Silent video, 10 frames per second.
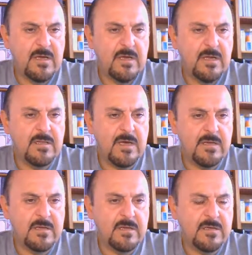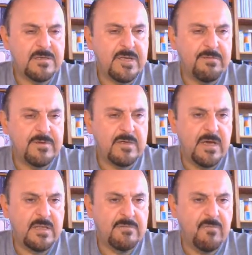like 7
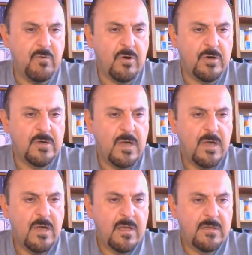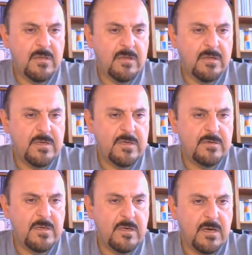and 4, and
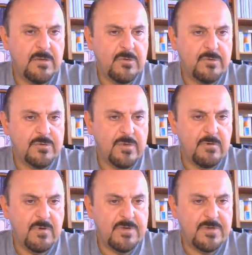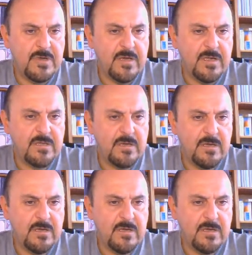here I use once again